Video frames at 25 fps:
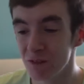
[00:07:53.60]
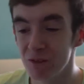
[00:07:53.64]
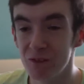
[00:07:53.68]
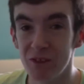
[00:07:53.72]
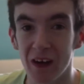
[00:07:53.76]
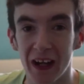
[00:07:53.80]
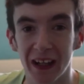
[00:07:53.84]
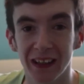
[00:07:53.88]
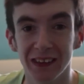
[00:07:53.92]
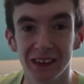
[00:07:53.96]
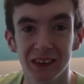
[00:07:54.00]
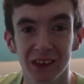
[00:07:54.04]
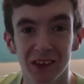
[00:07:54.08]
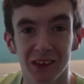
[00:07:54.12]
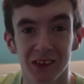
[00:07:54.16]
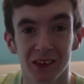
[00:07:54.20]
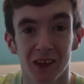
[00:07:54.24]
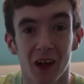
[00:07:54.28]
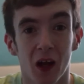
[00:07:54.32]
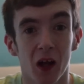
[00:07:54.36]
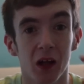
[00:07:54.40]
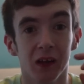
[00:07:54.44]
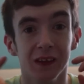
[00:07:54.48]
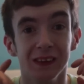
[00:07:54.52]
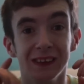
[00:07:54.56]
Thank
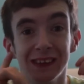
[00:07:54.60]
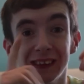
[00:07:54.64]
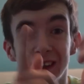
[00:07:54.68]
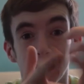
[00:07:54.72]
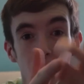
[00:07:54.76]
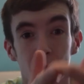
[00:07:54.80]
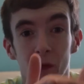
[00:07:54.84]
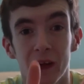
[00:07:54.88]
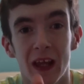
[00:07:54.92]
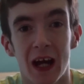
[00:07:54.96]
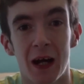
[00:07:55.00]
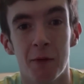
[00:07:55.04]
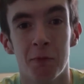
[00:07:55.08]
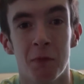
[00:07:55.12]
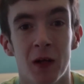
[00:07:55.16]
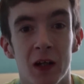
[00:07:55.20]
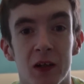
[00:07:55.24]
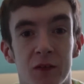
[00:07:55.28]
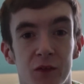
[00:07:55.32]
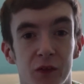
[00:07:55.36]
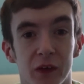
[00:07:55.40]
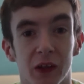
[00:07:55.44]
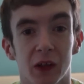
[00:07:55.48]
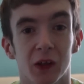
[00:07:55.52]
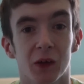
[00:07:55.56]
you so damn
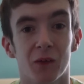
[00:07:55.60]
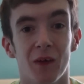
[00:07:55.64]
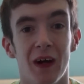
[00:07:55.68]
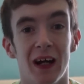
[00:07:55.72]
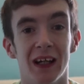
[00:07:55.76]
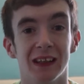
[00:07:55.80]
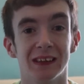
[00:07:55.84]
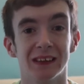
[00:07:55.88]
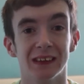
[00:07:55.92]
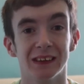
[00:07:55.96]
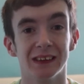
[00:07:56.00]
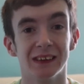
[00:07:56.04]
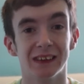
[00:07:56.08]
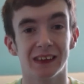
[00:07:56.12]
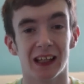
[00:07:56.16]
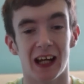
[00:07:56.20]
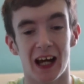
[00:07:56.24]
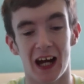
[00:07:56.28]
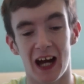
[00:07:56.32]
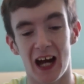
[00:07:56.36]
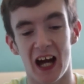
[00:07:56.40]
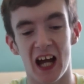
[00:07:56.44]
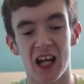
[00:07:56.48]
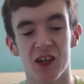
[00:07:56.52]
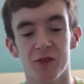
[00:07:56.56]
much for your questions.
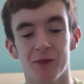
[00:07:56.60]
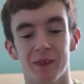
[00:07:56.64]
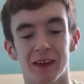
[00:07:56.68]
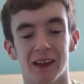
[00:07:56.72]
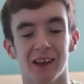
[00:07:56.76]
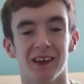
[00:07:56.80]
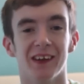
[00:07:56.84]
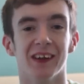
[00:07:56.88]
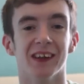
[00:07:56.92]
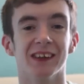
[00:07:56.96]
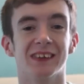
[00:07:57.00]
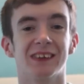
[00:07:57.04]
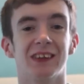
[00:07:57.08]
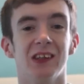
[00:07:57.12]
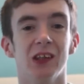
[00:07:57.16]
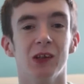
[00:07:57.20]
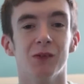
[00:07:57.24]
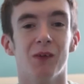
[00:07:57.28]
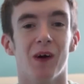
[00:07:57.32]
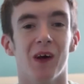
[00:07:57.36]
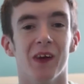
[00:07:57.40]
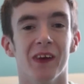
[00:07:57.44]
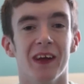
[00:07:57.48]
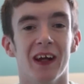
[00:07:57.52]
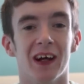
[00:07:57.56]
I've been Lewis
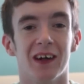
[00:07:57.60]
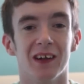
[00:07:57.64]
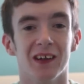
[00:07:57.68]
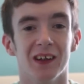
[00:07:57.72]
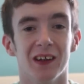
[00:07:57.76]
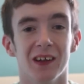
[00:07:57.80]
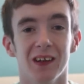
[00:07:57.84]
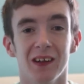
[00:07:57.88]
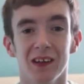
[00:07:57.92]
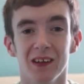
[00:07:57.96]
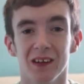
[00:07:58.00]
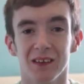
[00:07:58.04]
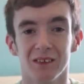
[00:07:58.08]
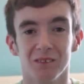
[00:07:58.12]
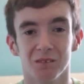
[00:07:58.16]
Qball Nickel.